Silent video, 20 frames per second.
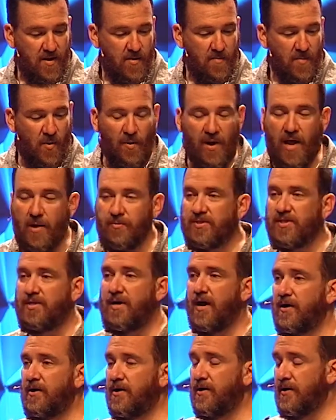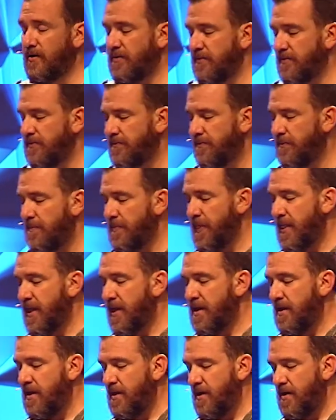But when I was younger,
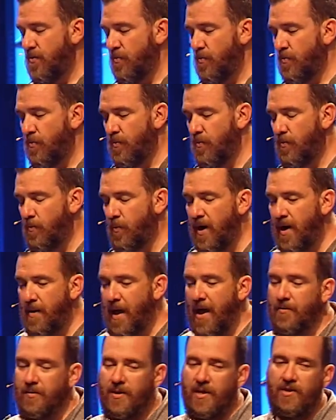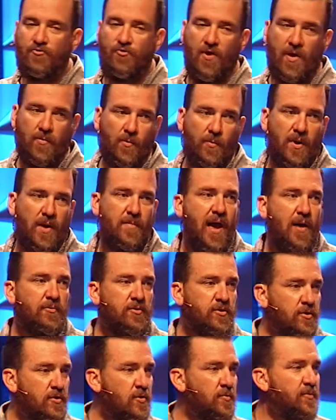when I would get in trouble when I'm out
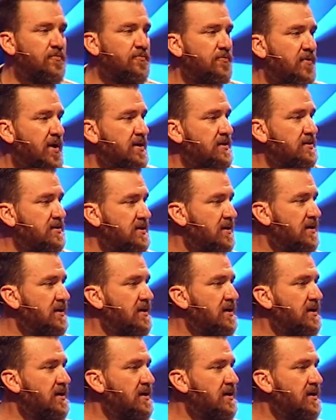with a group of friends,